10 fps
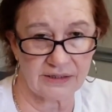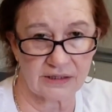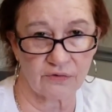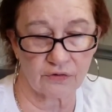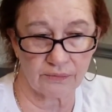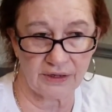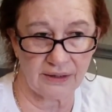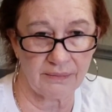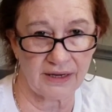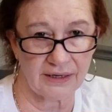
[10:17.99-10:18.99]
So for
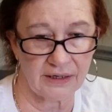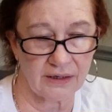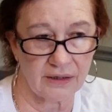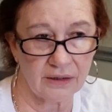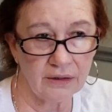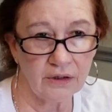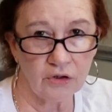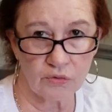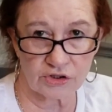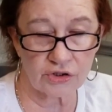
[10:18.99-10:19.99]
me, Mania
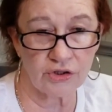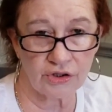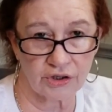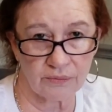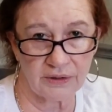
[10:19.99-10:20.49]
was good